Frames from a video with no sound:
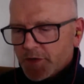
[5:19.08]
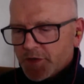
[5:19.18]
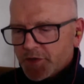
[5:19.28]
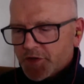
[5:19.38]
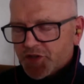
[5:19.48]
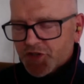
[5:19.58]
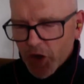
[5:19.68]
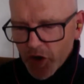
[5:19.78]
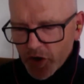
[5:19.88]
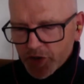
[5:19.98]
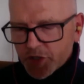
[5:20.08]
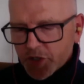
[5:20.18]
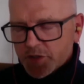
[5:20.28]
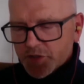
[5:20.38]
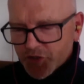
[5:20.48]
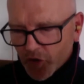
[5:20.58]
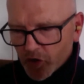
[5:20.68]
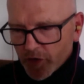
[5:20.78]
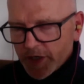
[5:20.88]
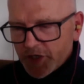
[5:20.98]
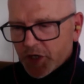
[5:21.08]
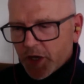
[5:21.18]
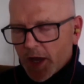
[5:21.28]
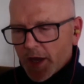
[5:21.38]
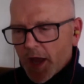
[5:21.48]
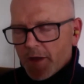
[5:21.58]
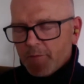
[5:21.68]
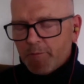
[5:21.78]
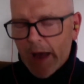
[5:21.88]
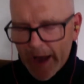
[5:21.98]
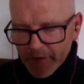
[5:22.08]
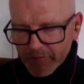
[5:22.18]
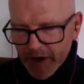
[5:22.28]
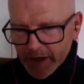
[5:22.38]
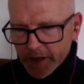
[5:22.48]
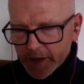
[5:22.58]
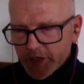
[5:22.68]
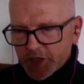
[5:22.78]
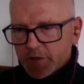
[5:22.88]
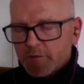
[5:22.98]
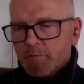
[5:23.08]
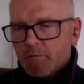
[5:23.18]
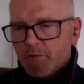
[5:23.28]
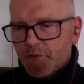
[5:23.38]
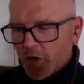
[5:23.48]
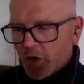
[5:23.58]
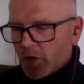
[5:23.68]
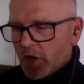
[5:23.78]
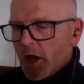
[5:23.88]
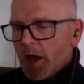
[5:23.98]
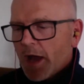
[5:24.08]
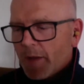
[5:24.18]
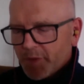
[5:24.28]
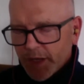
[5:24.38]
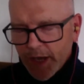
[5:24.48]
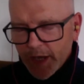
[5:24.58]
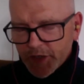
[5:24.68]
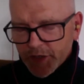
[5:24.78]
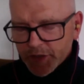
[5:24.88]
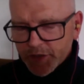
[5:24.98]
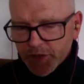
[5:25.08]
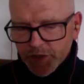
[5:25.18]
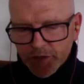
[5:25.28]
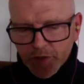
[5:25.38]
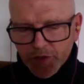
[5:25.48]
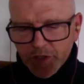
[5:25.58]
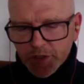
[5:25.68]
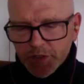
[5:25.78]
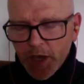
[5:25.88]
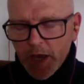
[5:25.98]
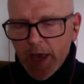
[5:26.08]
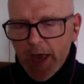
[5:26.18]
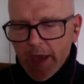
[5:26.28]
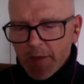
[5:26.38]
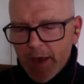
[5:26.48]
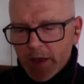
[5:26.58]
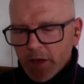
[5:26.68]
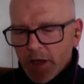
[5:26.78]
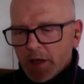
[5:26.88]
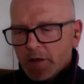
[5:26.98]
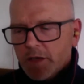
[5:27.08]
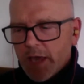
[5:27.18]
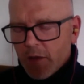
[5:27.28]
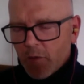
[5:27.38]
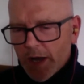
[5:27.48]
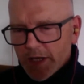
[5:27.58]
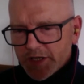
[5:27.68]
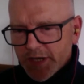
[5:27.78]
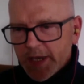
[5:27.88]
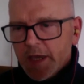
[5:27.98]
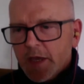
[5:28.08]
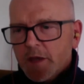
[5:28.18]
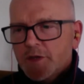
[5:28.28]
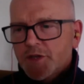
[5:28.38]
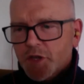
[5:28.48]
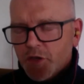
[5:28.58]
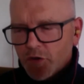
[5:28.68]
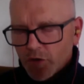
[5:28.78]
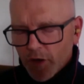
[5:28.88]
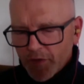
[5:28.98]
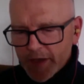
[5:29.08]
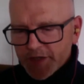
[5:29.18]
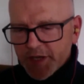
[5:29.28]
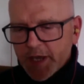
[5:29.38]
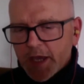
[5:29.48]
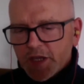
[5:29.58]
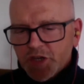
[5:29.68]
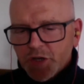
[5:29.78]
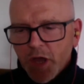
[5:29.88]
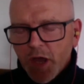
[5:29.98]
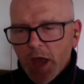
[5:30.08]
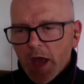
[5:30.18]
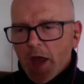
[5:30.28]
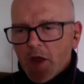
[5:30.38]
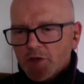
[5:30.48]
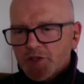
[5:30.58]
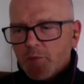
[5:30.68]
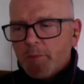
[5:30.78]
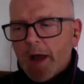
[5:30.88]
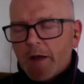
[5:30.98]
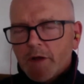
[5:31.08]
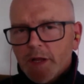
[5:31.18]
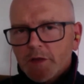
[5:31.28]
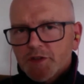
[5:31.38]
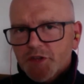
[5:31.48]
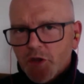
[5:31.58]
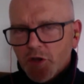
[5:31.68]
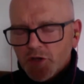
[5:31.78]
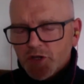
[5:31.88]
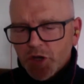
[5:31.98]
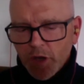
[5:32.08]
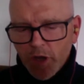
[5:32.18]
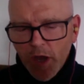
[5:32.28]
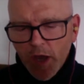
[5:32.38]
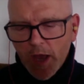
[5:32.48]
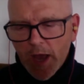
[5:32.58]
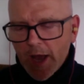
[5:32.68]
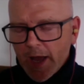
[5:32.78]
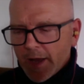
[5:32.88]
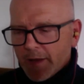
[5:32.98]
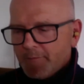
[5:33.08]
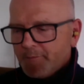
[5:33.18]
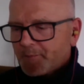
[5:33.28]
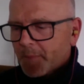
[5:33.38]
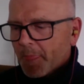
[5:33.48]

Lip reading: search, storage, and pattern recognition for applications such as AML, KYC, secure authentication, and also parallel search. And